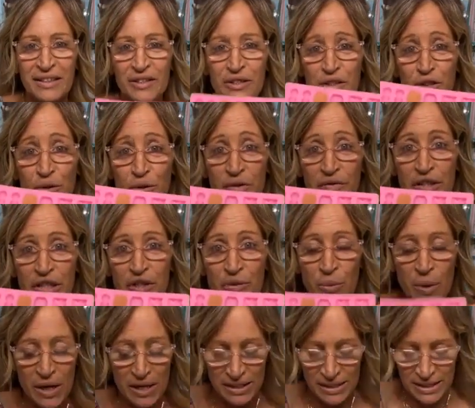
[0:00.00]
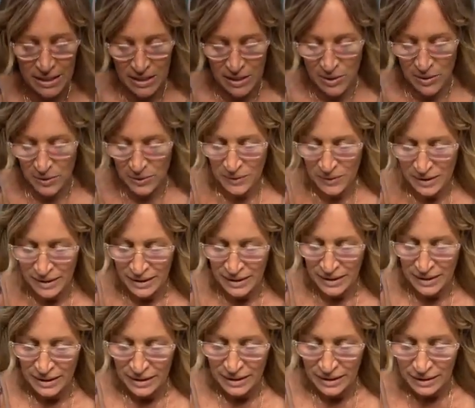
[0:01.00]
There's two of each one, so
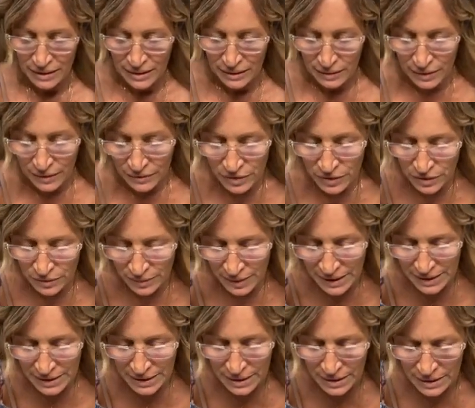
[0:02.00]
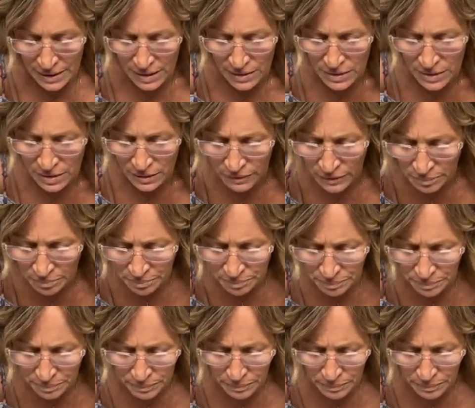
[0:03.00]
I don't have to do 19,000 of them.